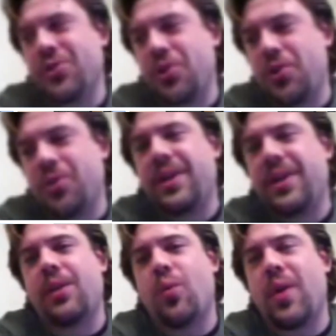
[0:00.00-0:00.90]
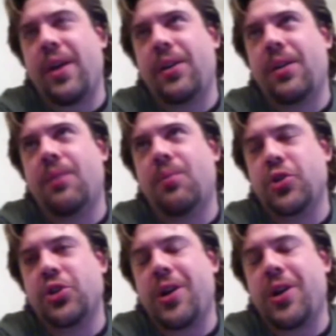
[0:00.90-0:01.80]
showed that when
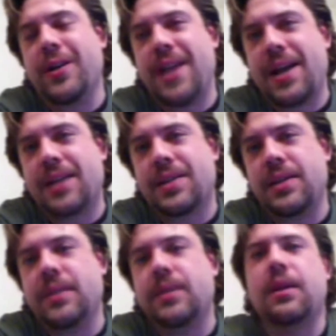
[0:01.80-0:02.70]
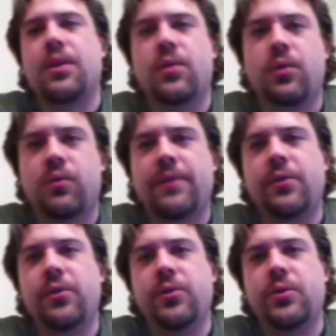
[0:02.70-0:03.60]
Bush cut taxes,
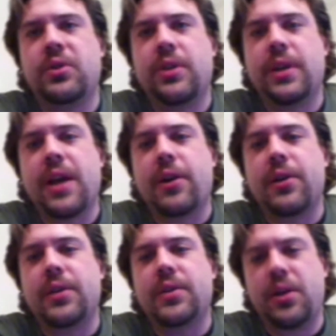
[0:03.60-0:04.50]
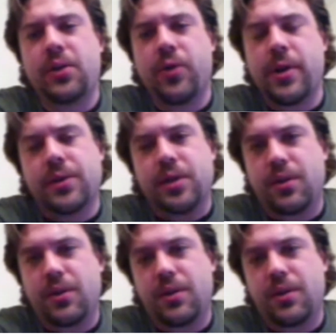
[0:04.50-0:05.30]
revenues to the IRS increased.